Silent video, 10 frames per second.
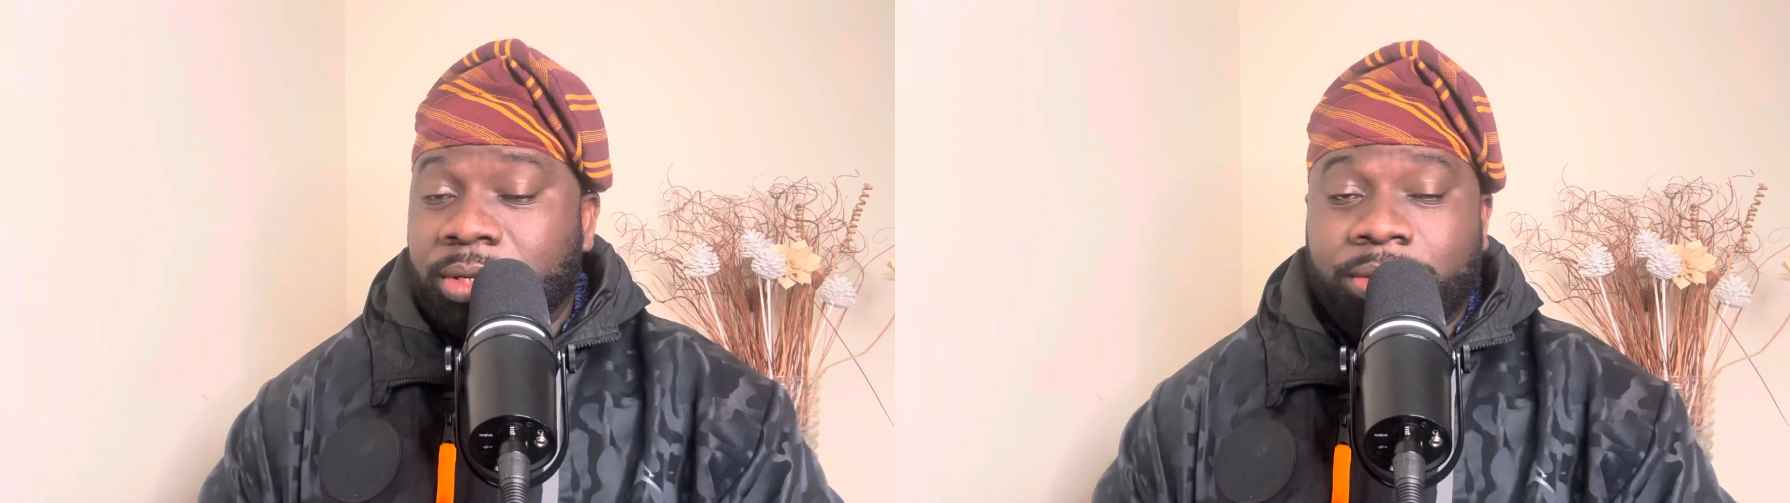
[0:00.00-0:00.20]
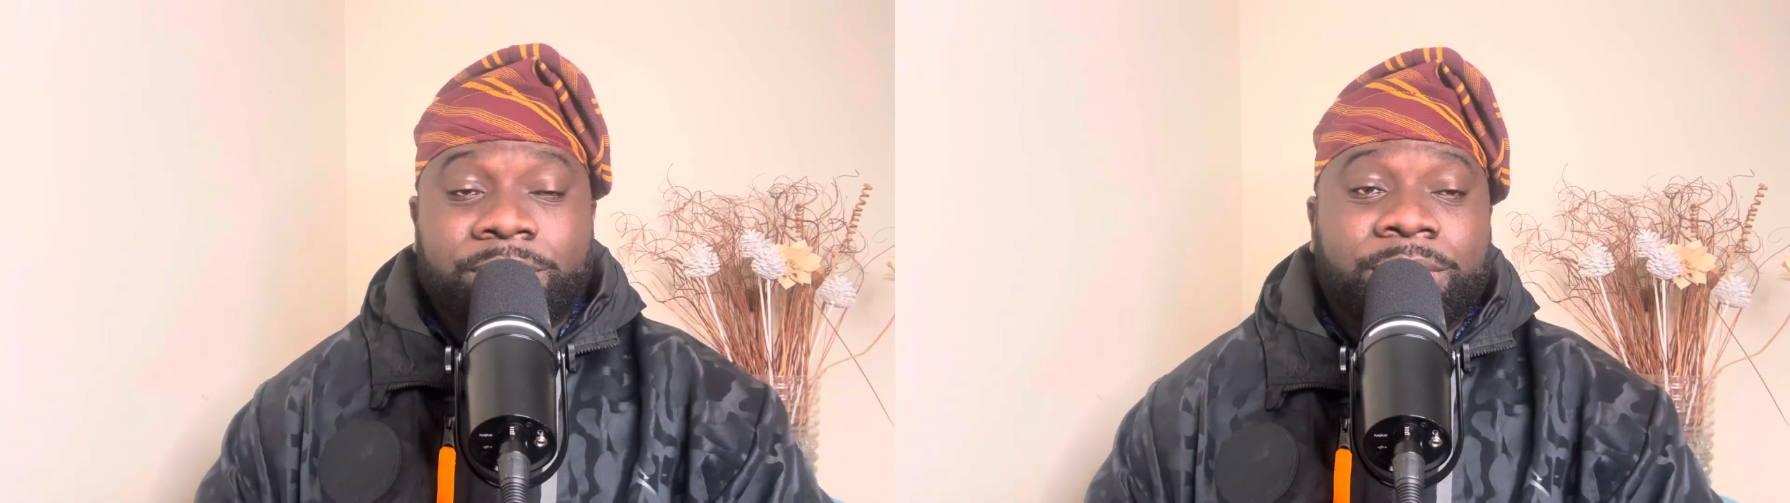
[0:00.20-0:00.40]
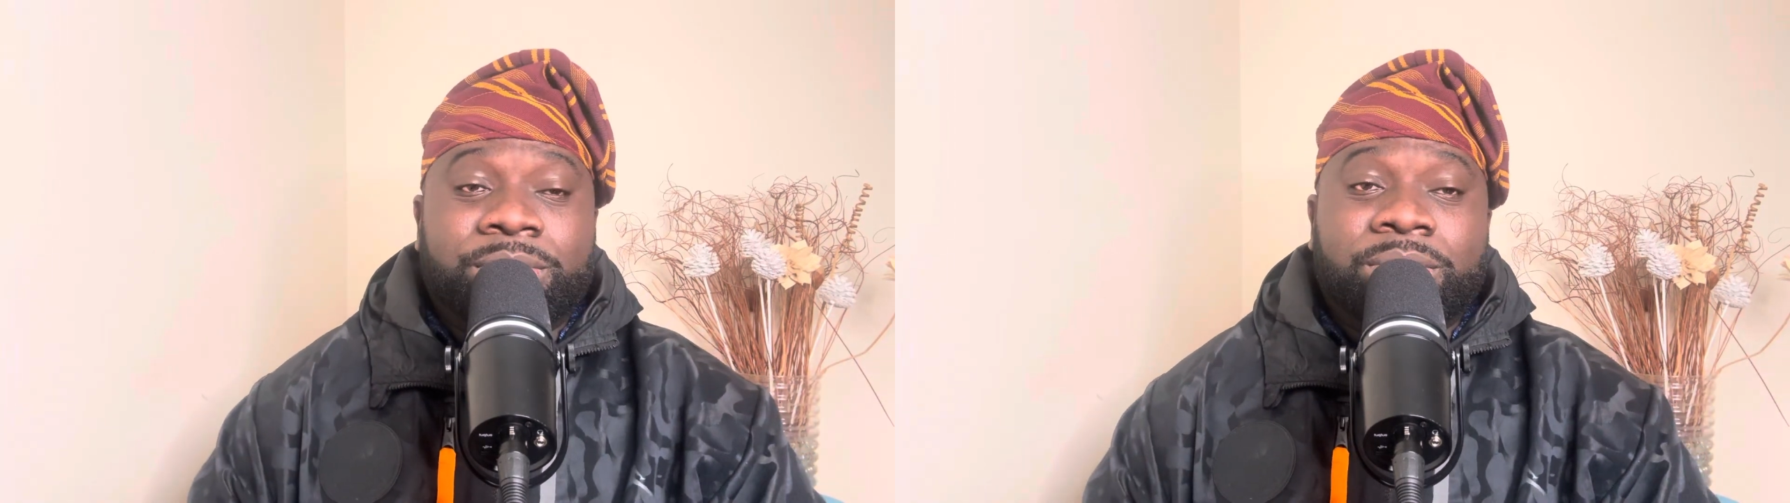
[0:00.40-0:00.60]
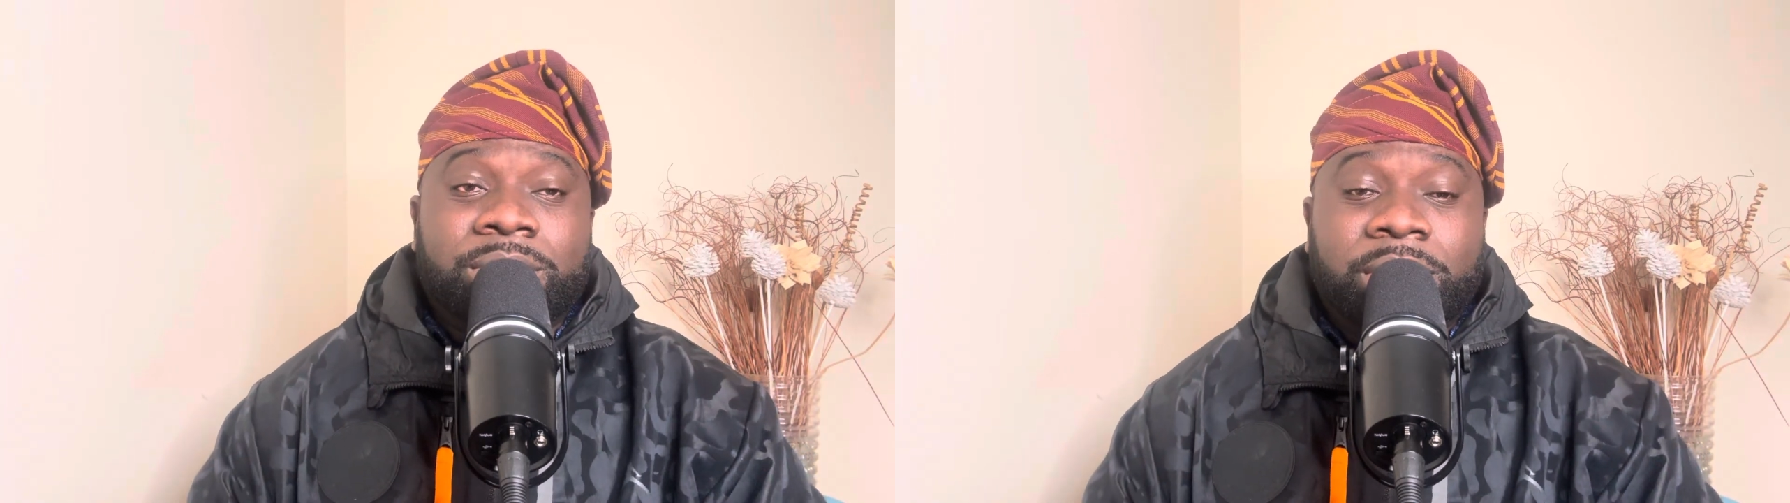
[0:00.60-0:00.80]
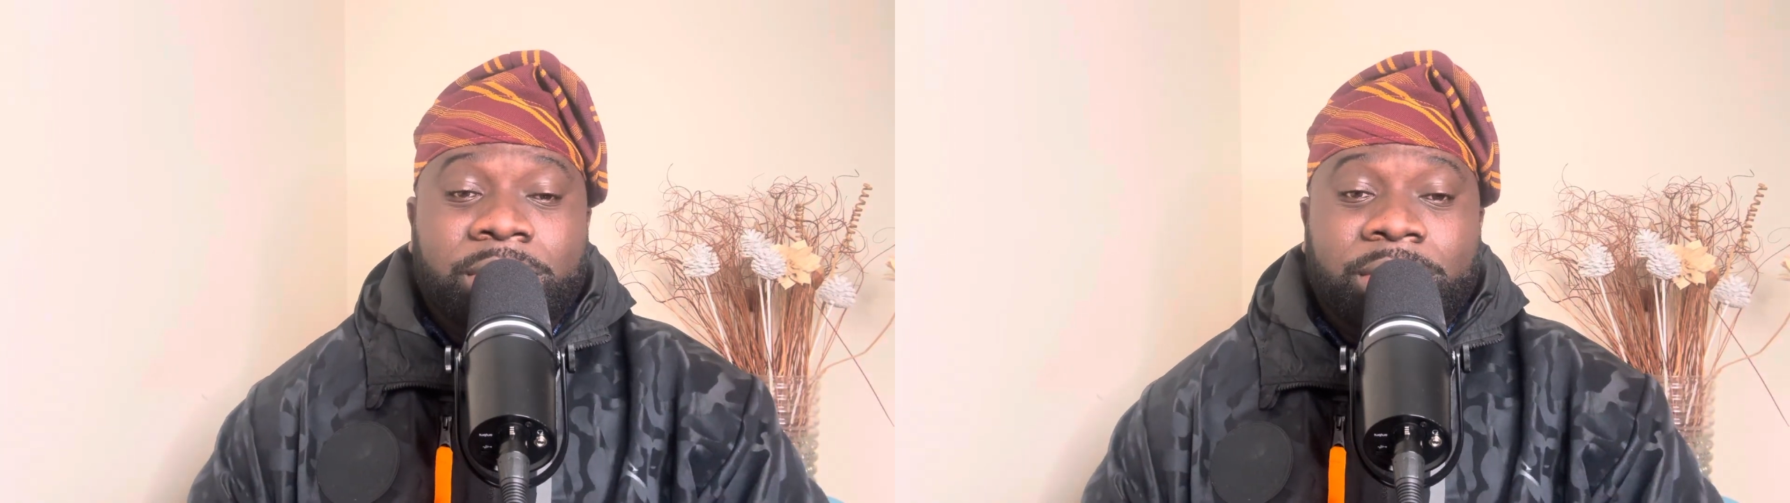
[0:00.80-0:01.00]
it's good
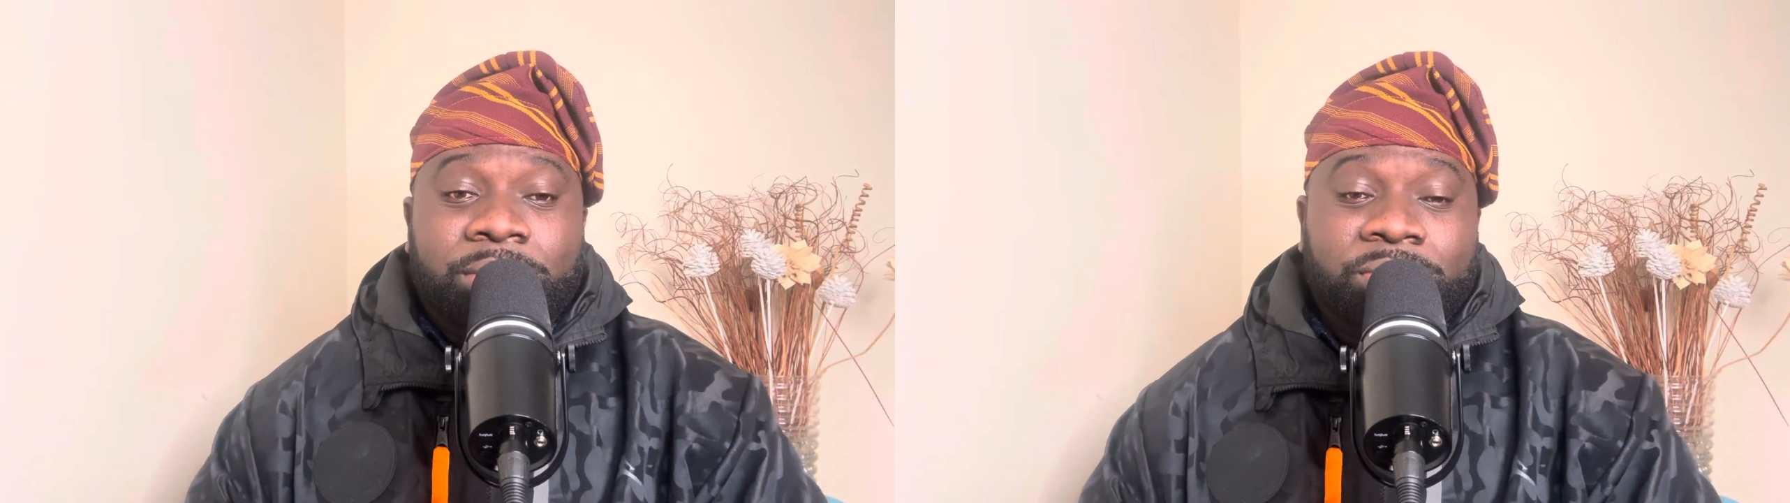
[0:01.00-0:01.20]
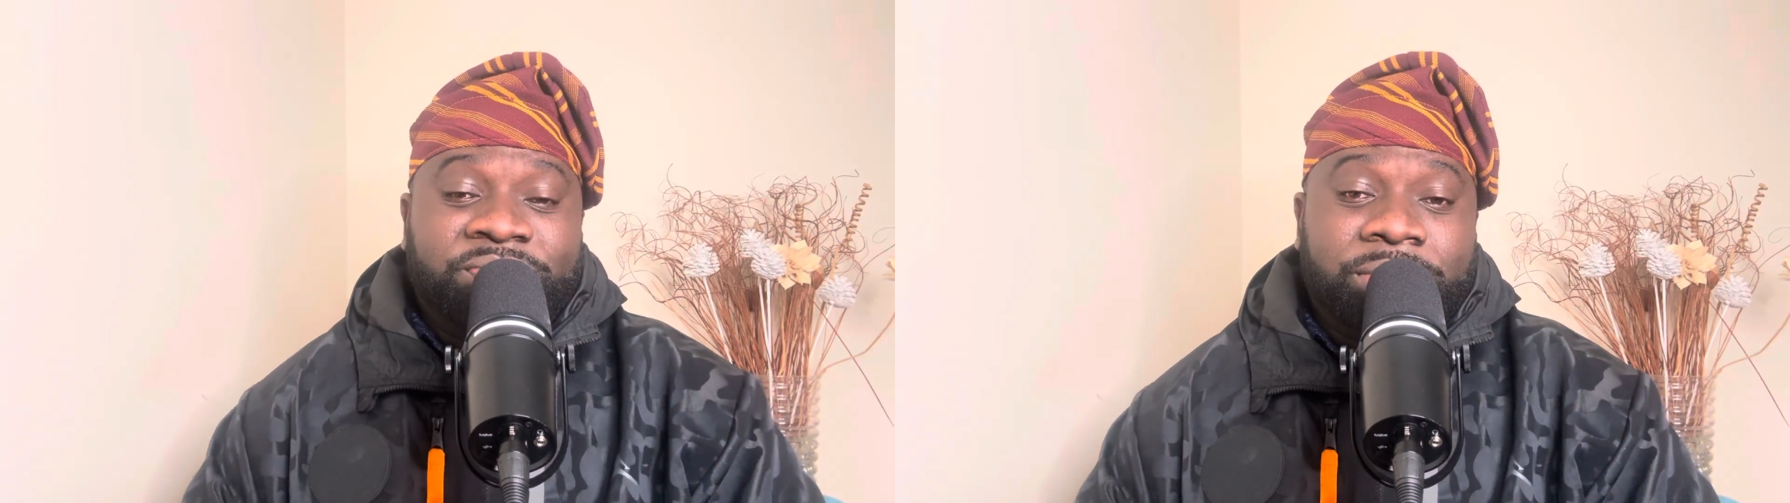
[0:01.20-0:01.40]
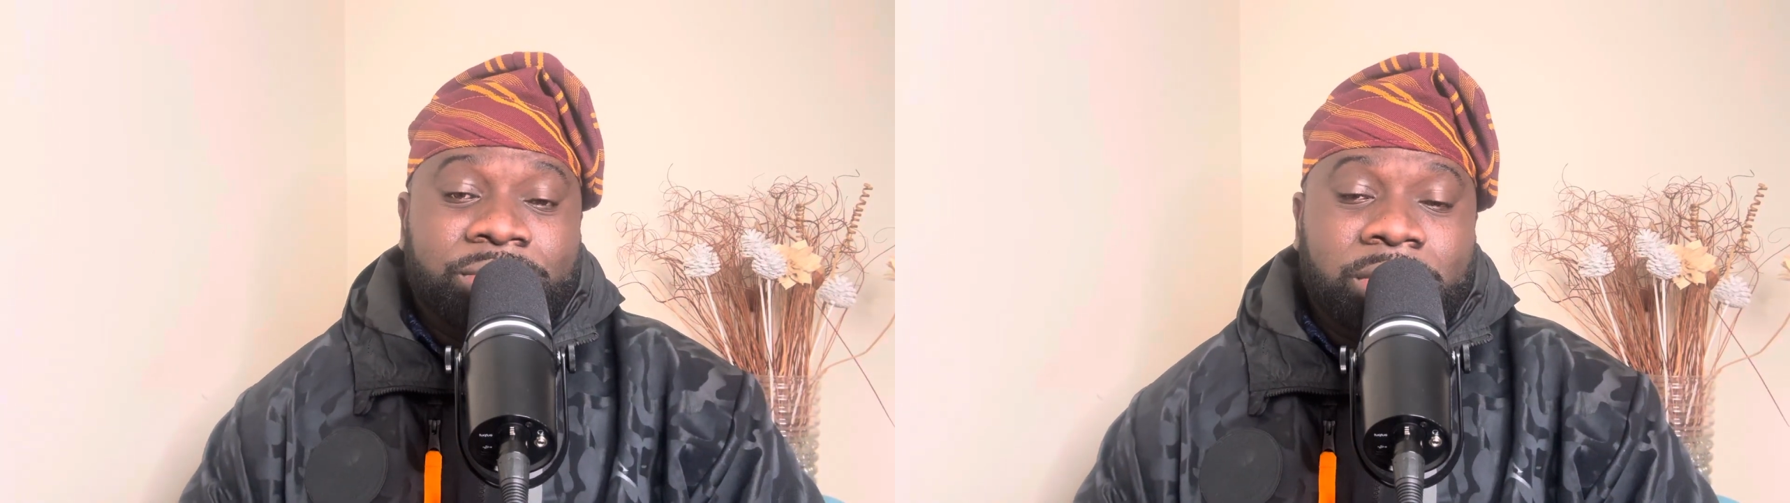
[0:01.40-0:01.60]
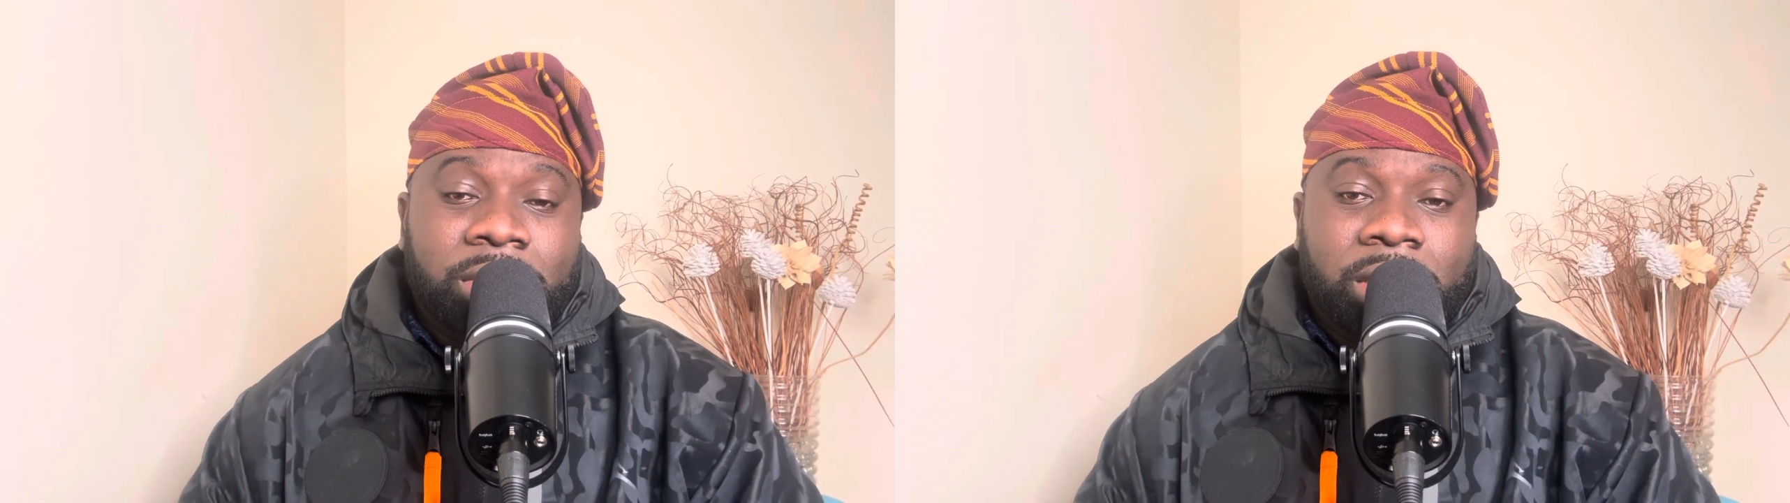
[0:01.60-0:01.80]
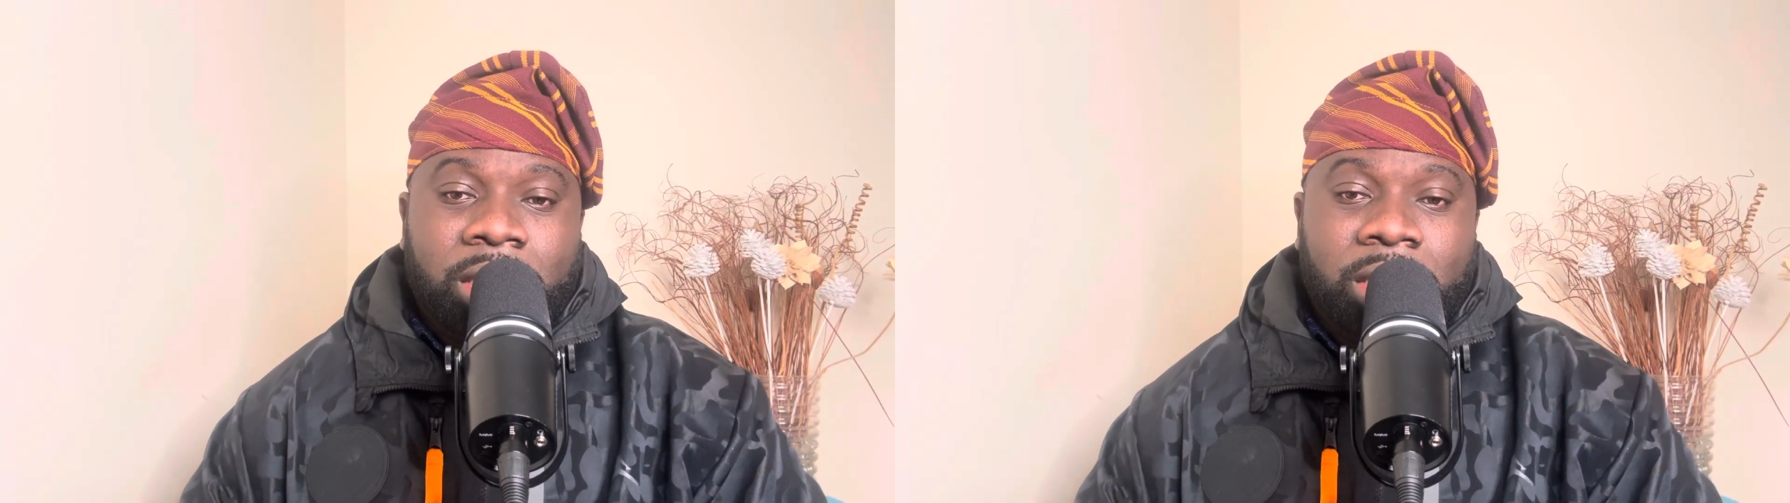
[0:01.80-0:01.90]
victory.